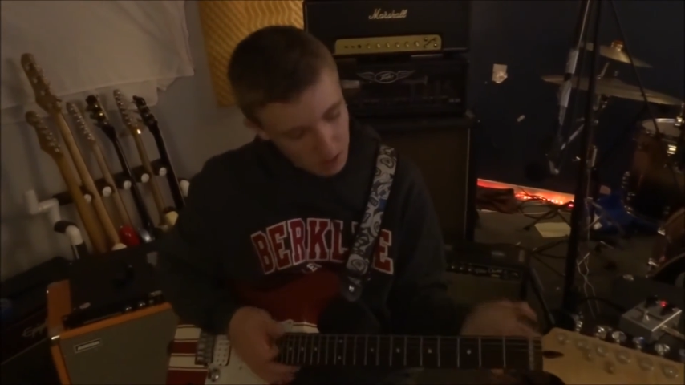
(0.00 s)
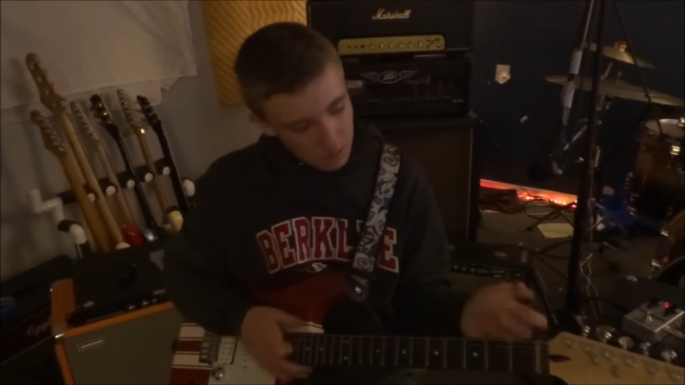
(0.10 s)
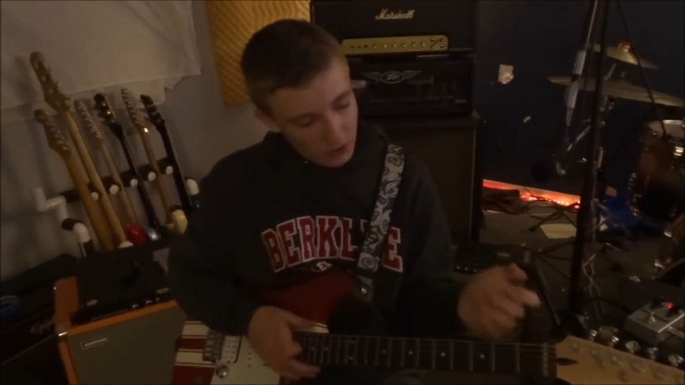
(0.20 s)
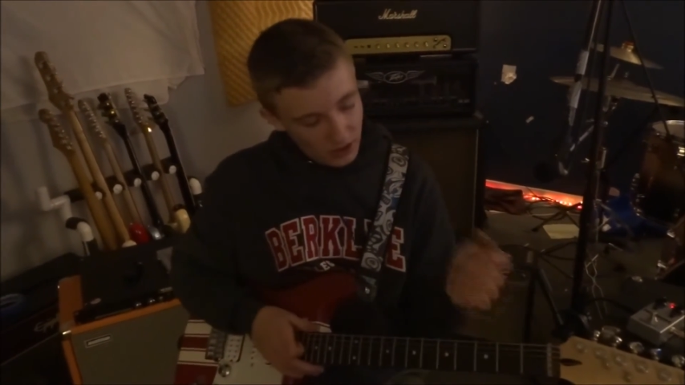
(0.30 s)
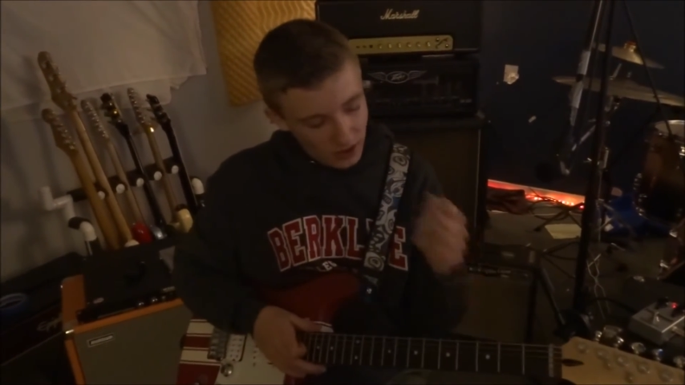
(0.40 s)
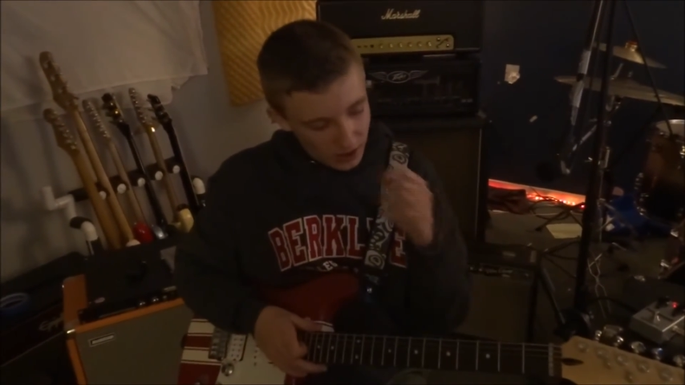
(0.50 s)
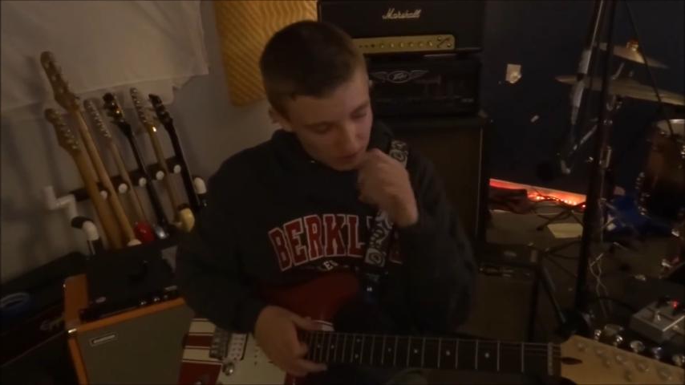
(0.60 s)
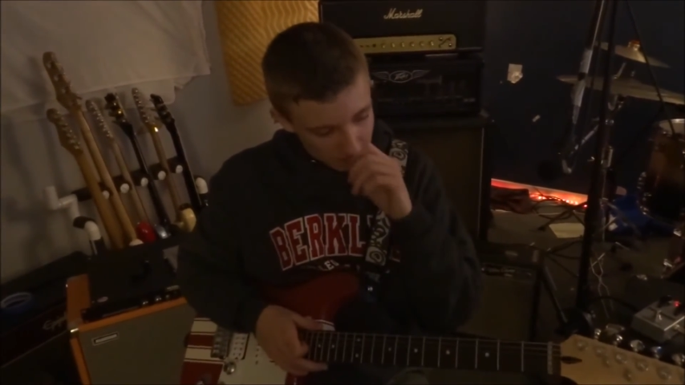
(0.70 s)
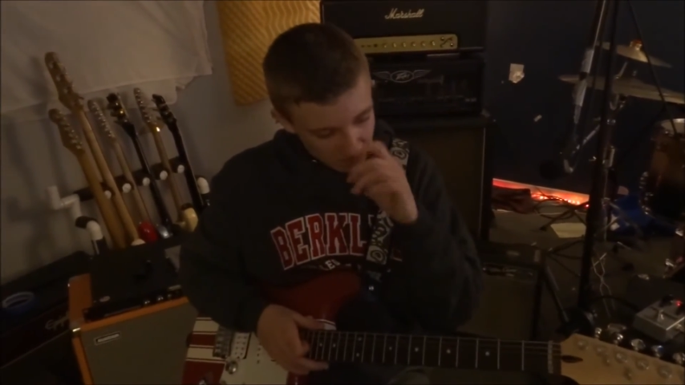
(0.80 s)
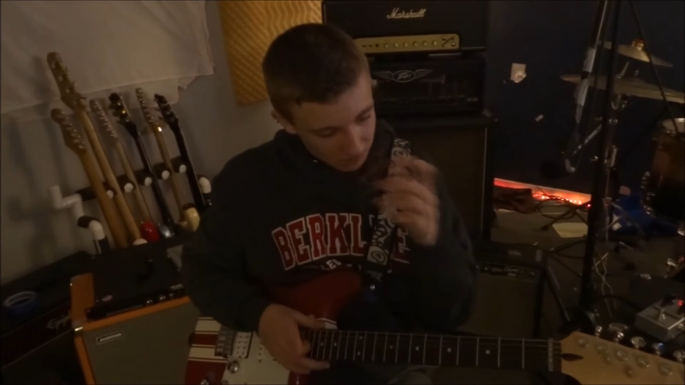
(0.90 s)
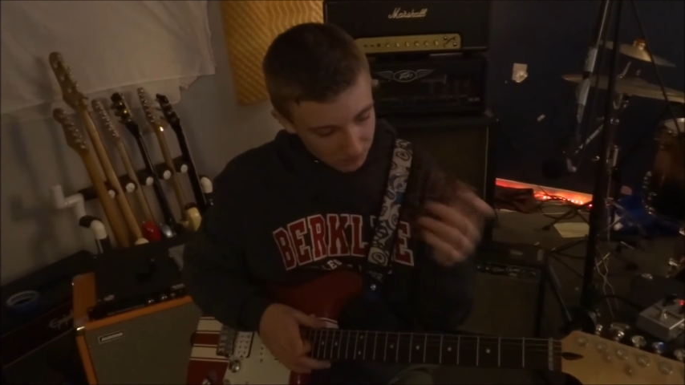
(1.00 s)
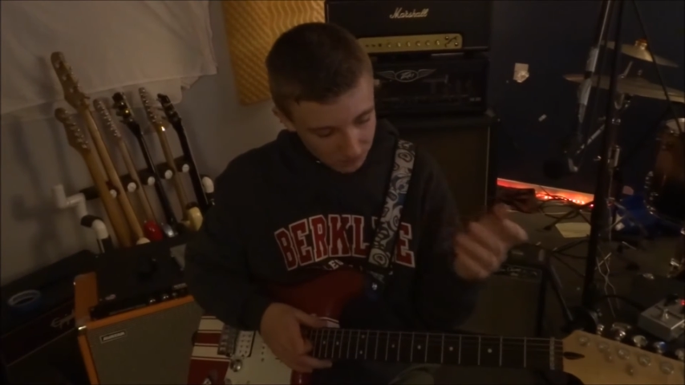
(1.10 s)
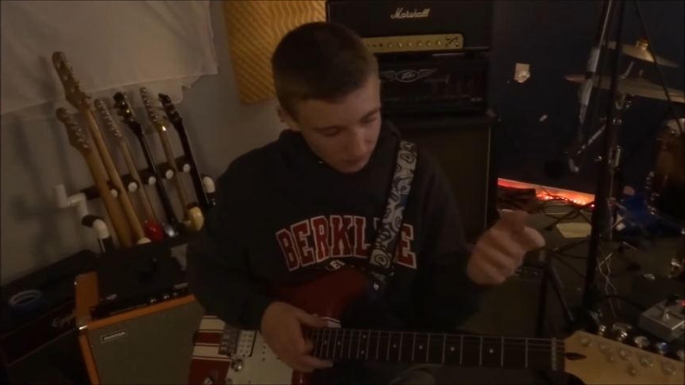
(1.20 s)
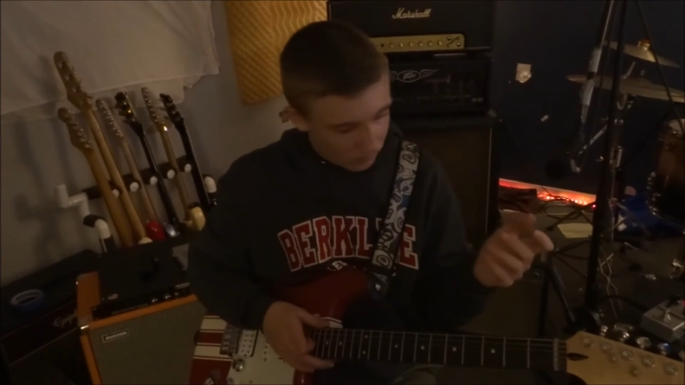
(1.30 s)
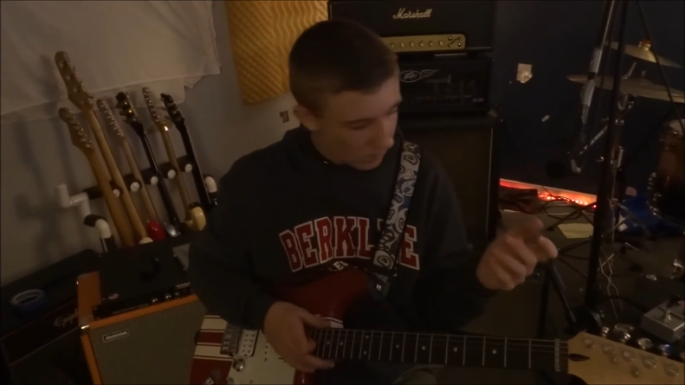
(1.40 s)
But
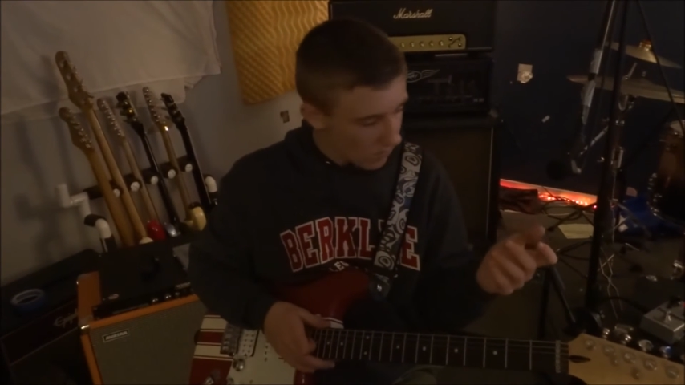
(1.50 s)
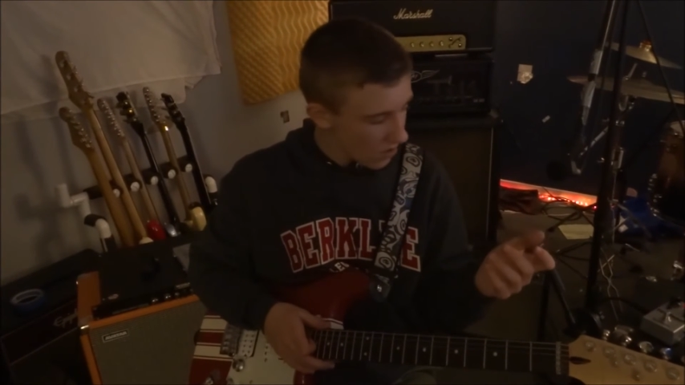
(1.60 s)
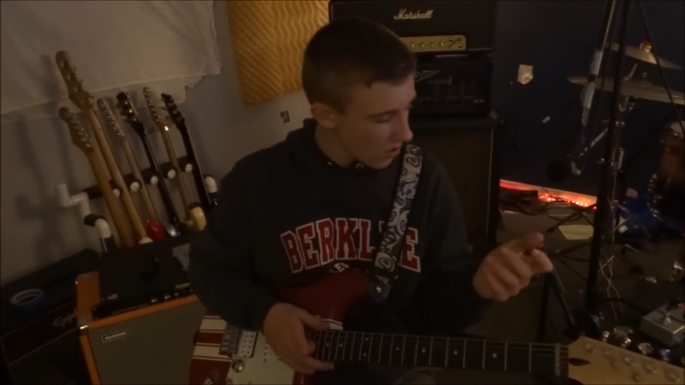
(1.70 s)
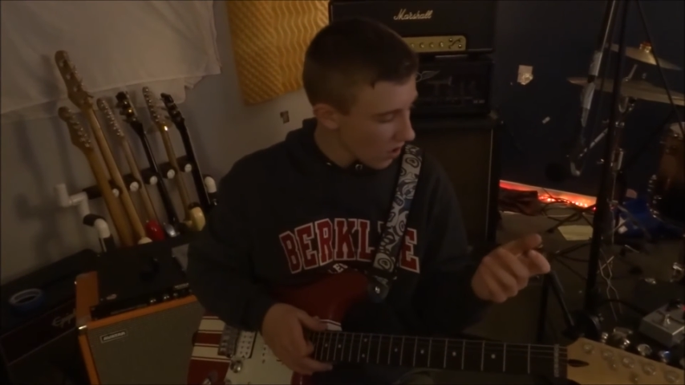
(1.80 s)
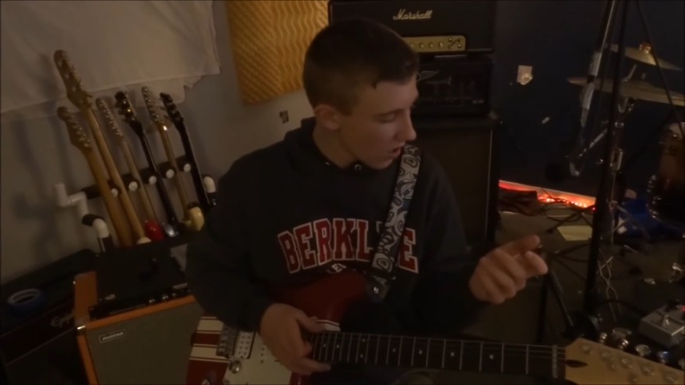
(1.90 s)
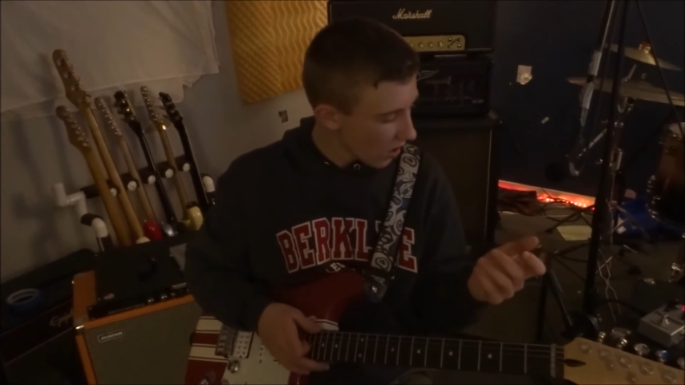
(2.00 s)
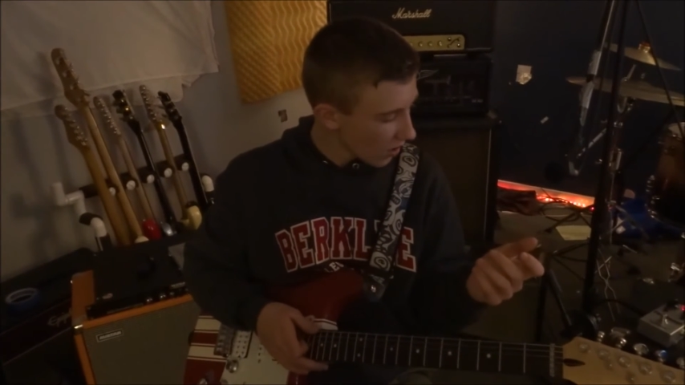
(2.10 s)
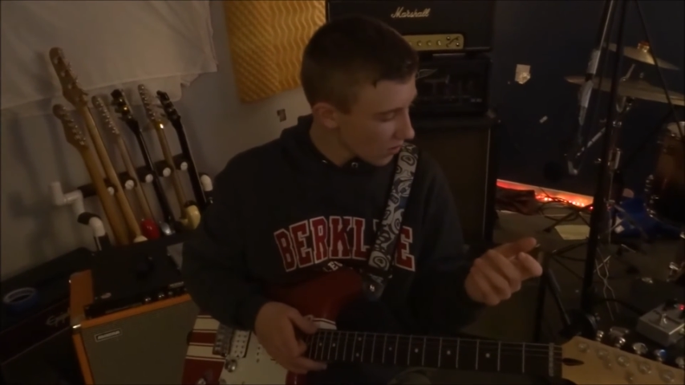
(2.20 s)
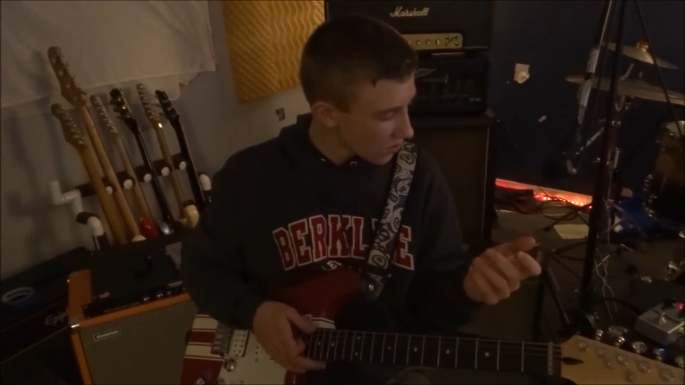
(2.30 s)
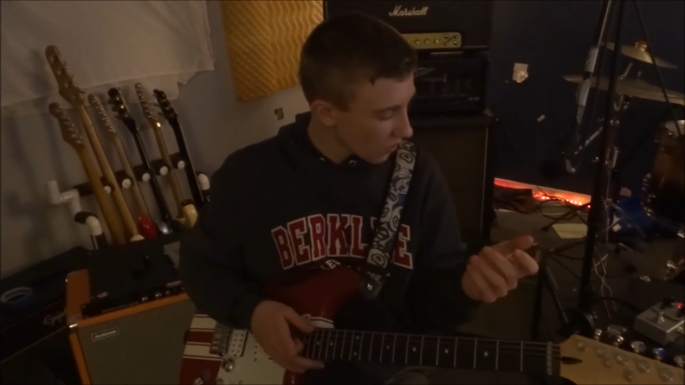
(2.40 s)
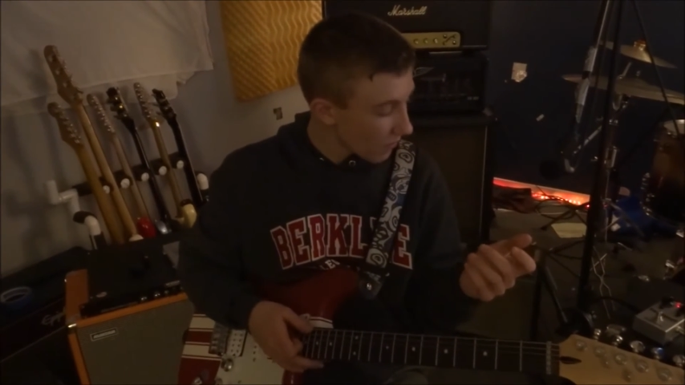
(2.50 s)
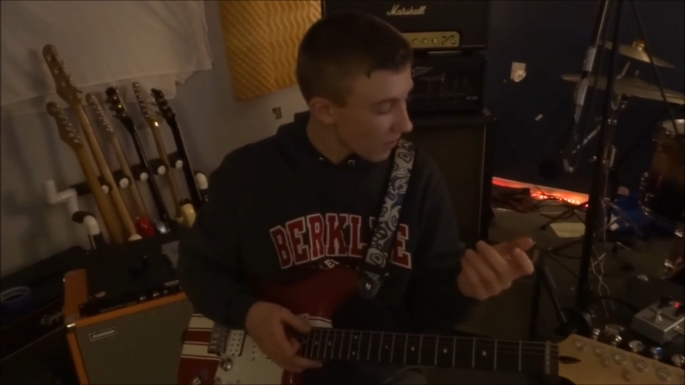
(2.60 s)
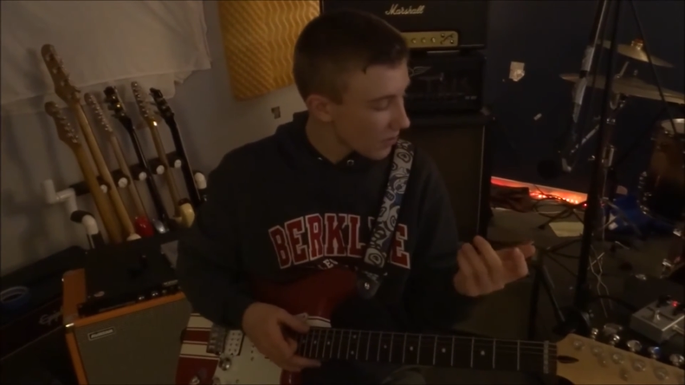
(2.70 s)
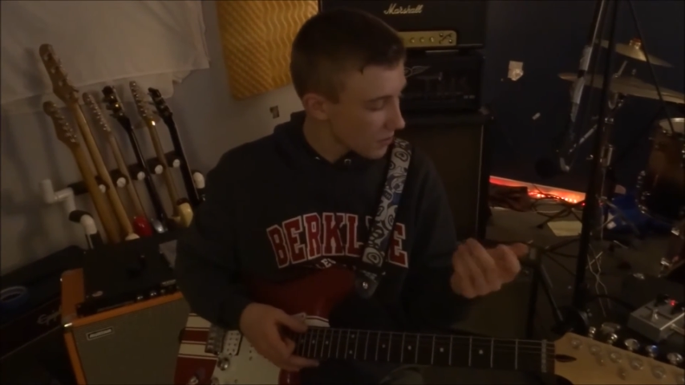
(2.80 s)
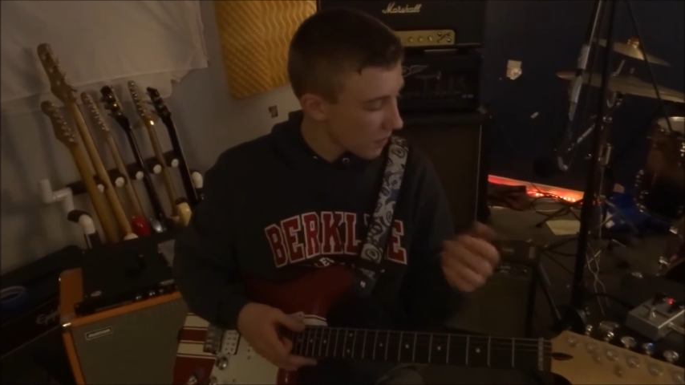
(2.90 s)
so I found this.